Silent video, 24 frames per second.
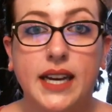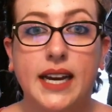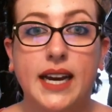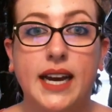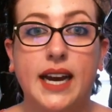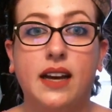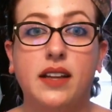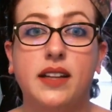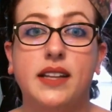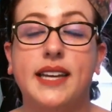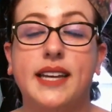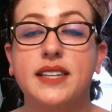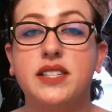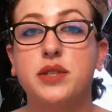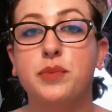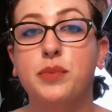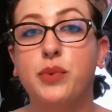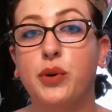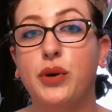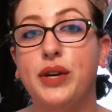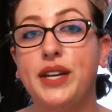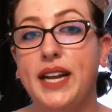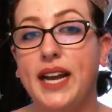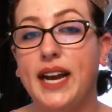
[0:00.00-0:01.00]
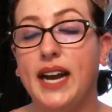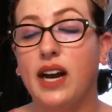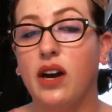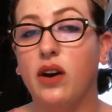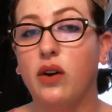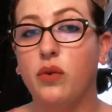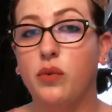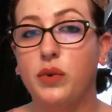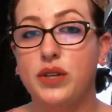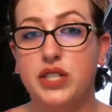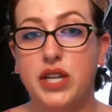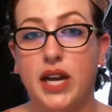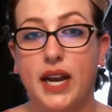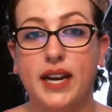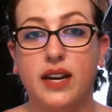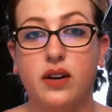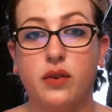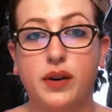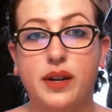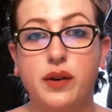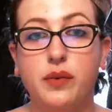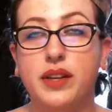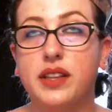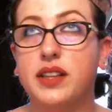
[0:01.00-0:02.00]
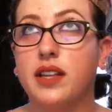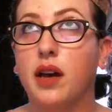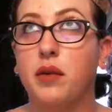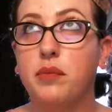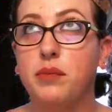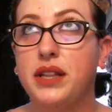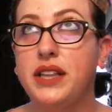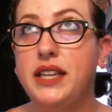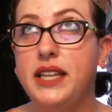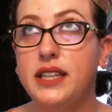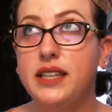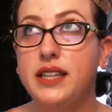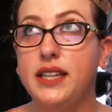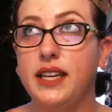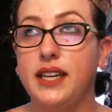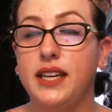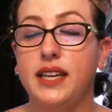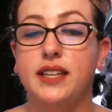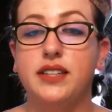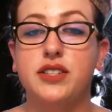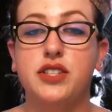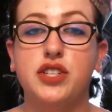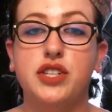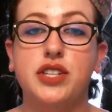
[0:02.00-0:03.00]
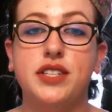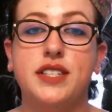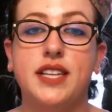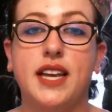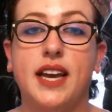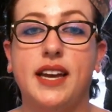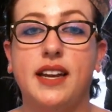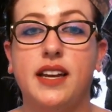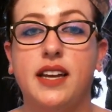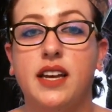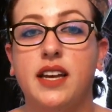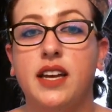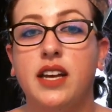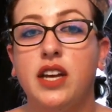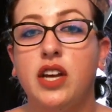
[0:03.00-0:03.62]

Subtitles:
Alan likes to point out, which I agree with completely, is she said,